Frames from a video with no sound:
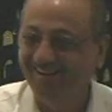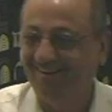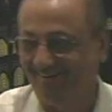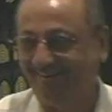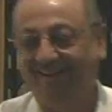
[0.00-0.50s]

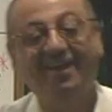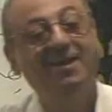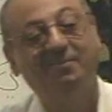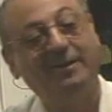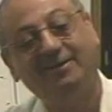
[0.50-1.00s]
okay.
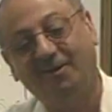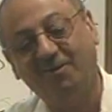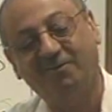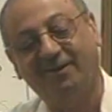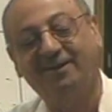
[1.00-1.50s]
But don't
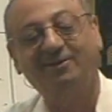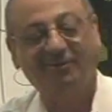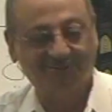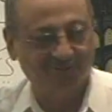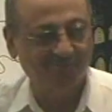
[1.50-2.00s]
worry, it
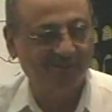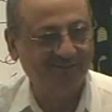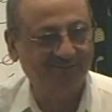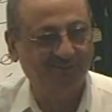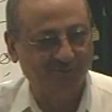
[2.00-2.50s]
was too
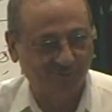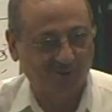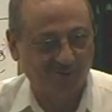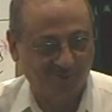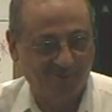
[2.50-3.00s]
much to
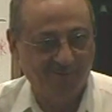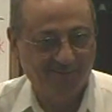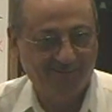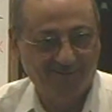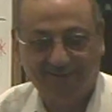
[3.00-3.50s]
swallow.
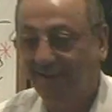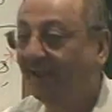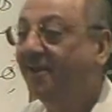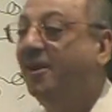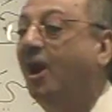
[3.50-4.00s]
Okay.
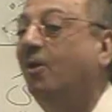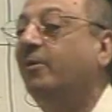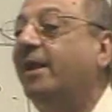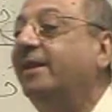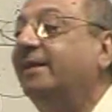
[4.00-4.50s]
Now,
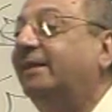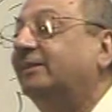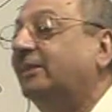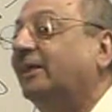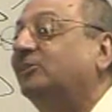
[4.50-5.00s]
when it is
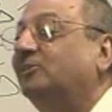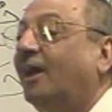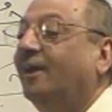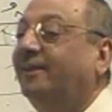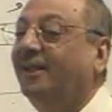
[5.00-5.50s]
a
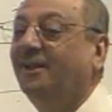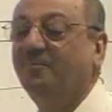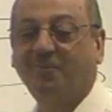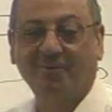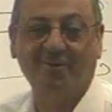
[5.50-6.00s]
sakin
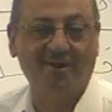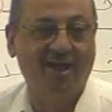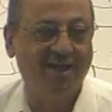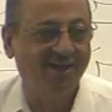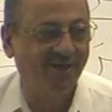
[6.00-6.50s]

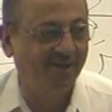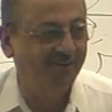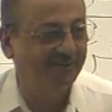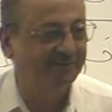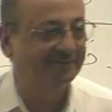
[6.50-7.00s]

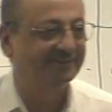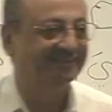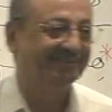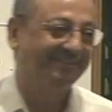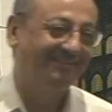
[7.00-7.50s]

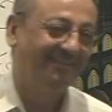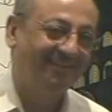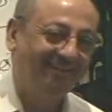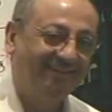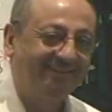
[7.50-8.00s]
pronoun,
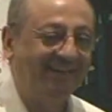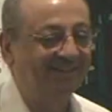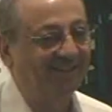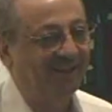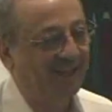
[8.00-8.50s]
then
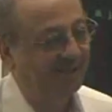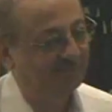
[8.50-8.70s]
the lam